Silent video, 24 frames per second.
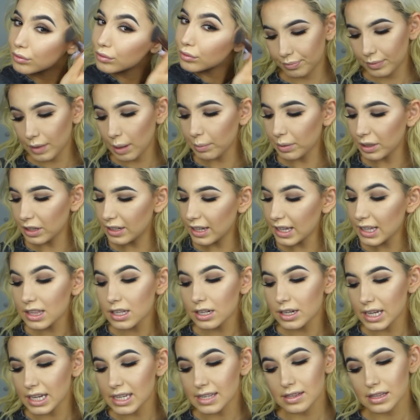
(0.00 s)
I'm going to take the
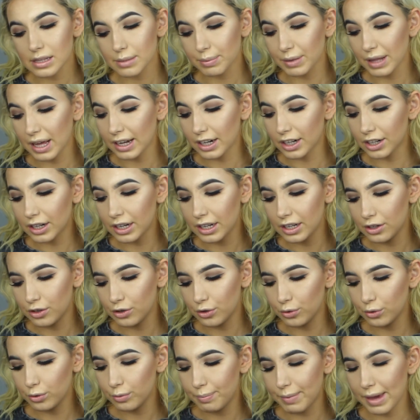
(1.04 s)
NYX lip liner in
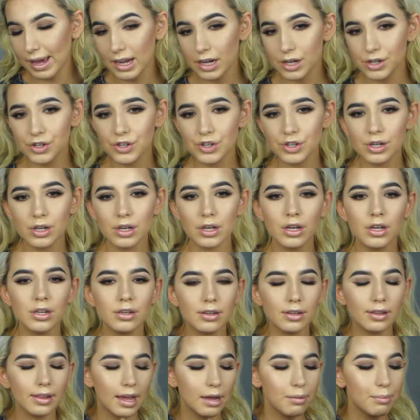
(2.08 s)
Nude Beige to
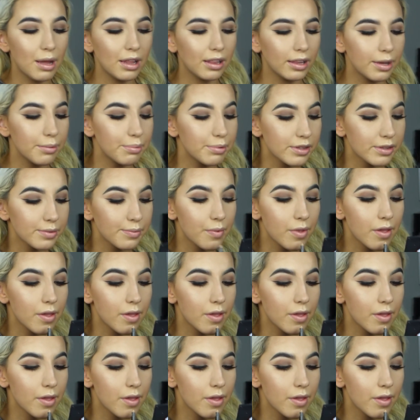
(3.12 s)
line my lips.